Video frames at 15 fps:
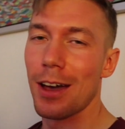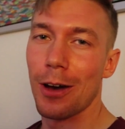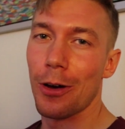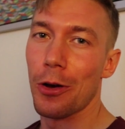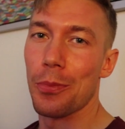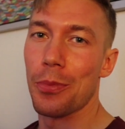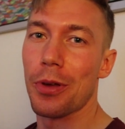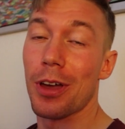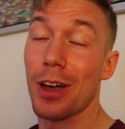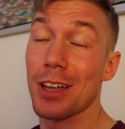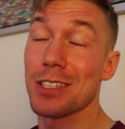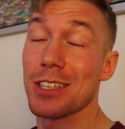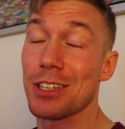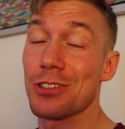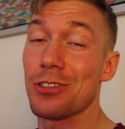Hope you
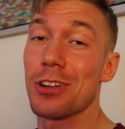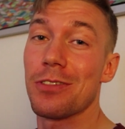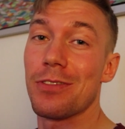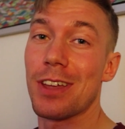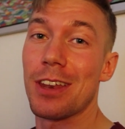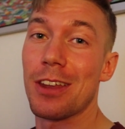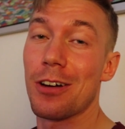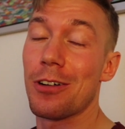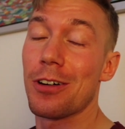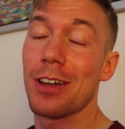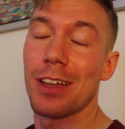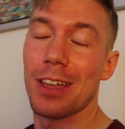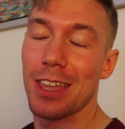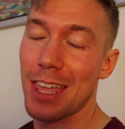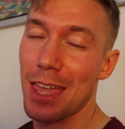guys enjoyed the video.
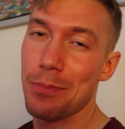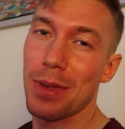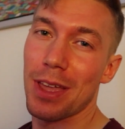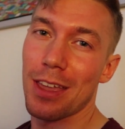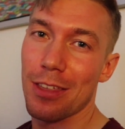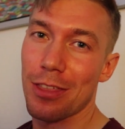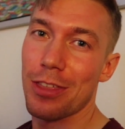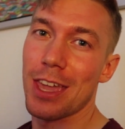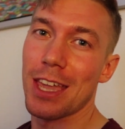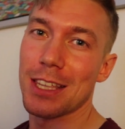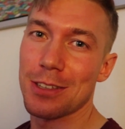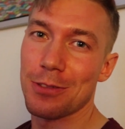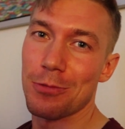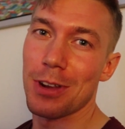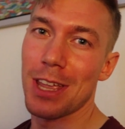Keeping
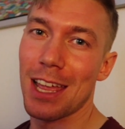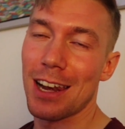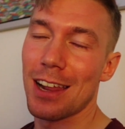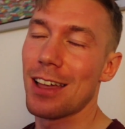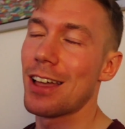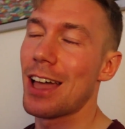things real.